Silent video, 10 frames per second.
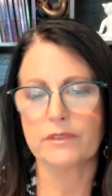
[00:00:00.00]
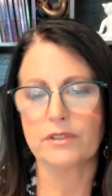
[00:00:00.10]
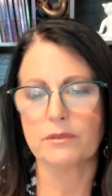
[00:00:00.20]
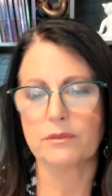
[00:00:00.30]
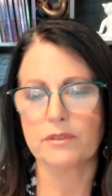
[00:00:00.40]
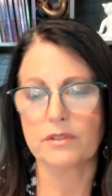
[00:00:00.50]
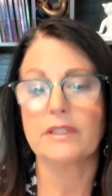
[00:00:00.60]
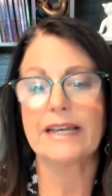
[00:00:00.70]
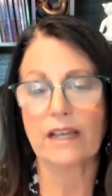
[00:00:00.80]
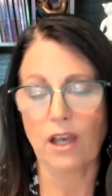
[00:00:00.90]
to to
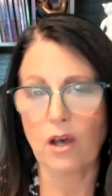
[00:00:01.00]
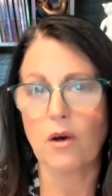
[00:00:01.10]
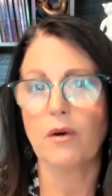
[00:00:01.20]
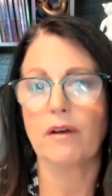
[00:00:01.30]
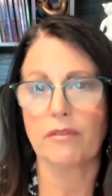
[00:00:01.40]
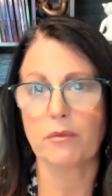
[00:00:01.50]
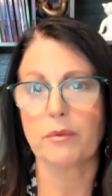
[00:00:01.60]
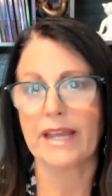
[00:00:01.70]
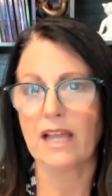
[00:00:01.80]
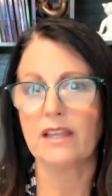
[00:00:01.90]
let go of the
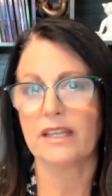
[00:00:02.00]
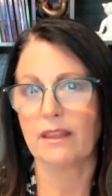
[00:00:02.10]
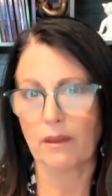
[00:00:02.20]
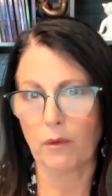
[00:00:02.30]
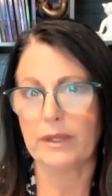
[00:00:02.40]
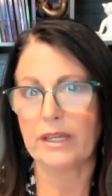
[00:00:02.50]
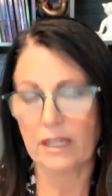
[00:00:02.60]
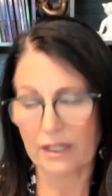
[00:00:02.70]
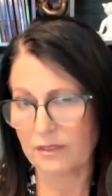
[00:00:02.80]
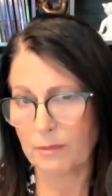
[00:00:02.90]
reality that we
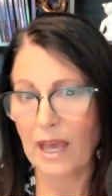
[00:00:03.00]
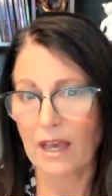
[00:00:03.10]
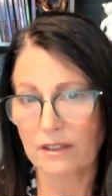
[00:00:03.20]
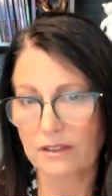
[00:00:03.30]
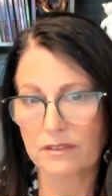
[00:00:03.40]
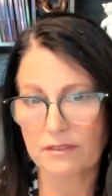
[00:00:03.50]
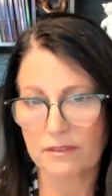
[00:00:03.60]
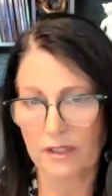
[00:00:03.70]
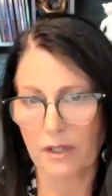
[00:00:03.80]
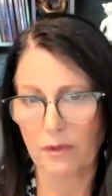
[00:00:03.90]
expect
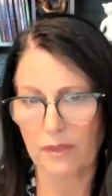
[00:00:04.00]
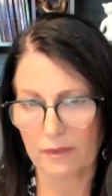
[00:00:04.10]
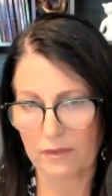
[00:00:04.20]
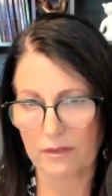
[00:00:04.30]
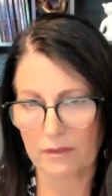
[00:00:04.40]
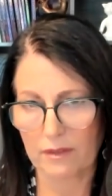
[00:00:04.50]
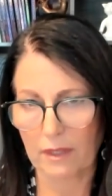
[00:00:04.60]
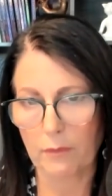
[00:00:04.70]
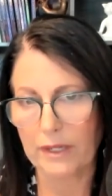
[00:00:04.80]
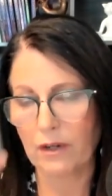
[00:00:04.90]
you know the,
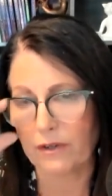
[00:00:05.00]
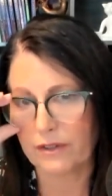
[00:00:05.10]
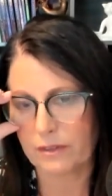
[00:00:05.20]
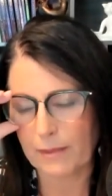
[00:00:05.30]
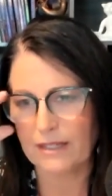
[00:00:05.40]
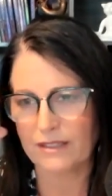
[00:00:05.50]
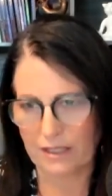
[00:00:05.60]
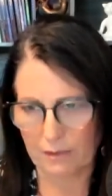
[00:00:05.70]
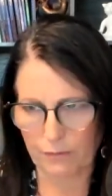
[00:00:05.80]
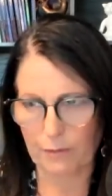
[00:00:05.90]
that we are
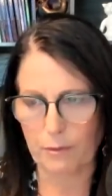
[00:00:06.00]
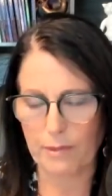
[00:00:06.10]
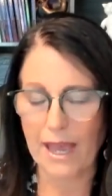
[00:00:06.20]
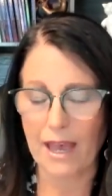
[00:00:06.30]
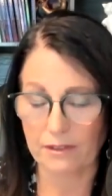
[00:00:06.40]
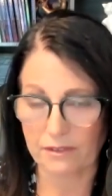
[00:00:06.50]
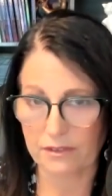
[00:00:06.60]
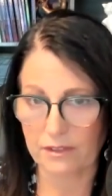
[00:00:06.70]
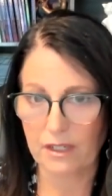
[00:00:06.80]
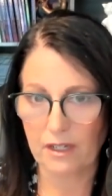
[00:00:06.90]
expecting from the
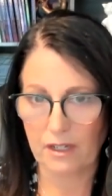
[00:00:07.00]
past